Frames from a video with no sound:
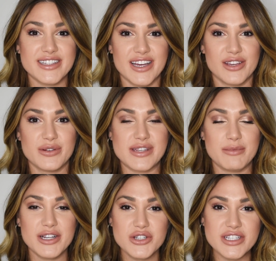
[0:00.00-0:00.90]
that you seem
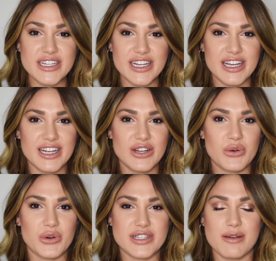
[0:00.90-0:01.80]
interested in
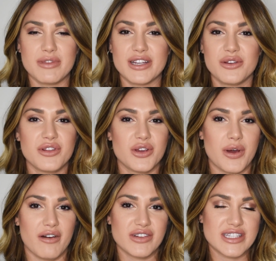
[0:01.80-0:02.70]
or something new that you
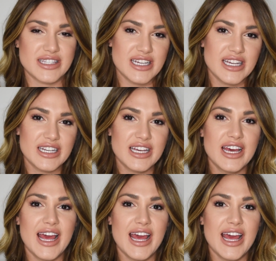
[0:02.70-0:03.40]
haven't seen.